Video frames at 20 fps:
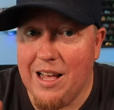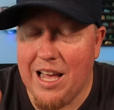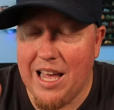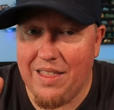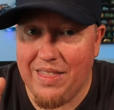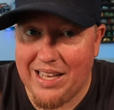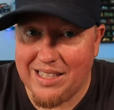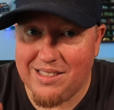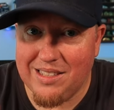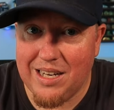
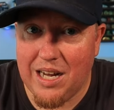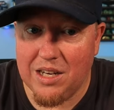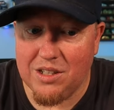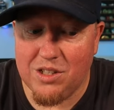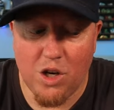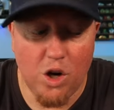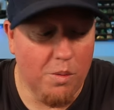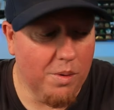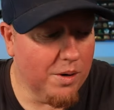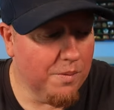And that's in
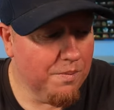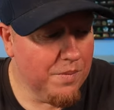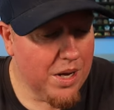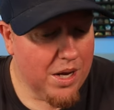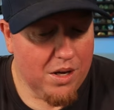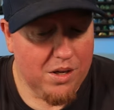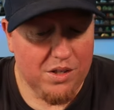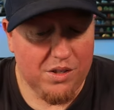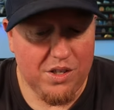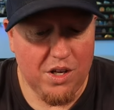October.
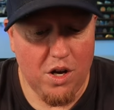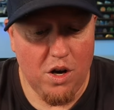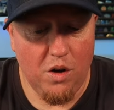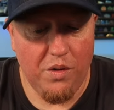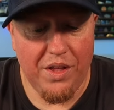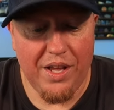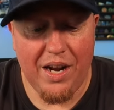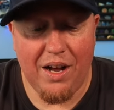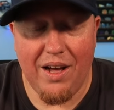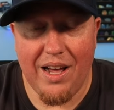
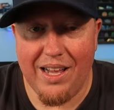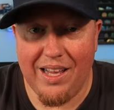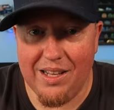So then I'll